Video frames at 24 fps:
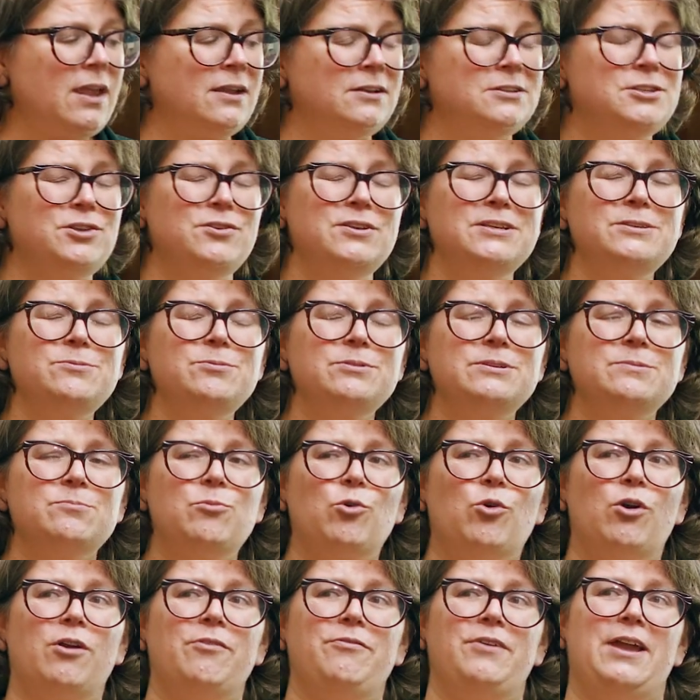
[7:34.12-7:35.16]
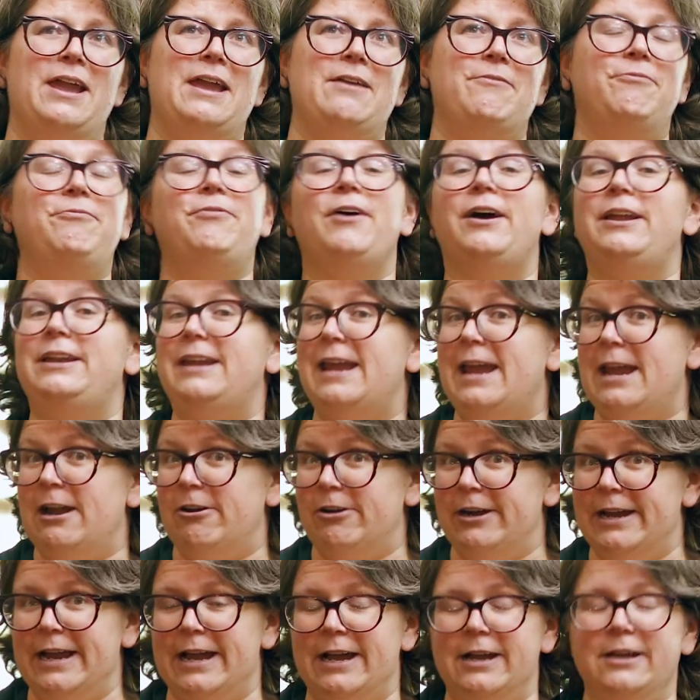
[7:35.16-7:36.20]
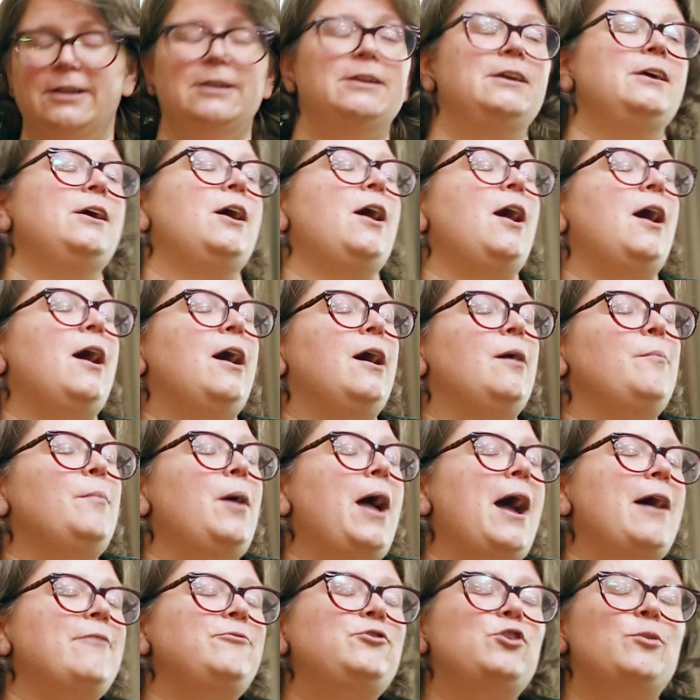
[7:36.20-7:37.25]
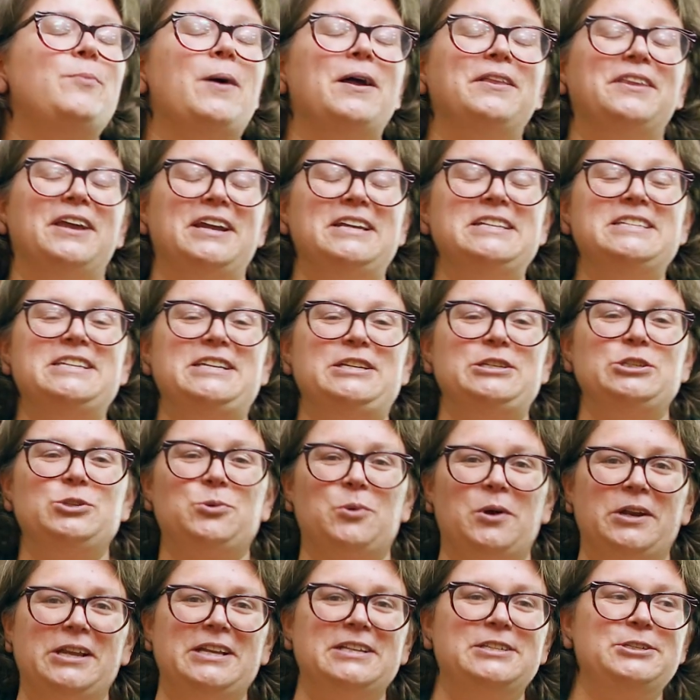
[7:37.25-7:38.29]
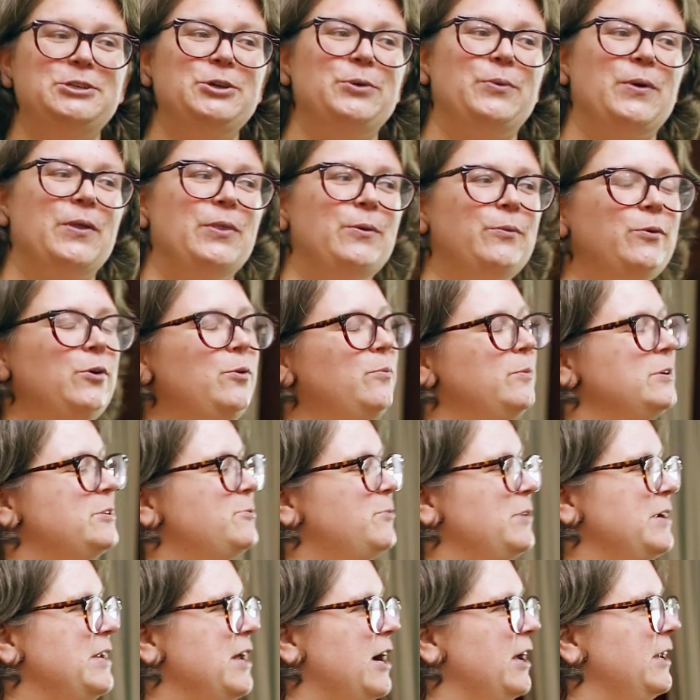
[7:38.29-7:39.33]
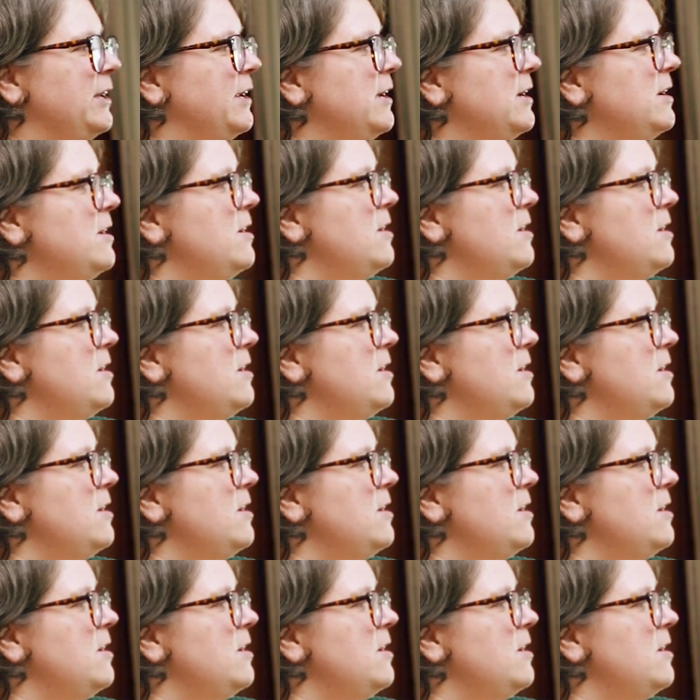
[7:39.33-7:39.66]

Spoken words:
So this was more of a fun area after about 1922 when the room was redone.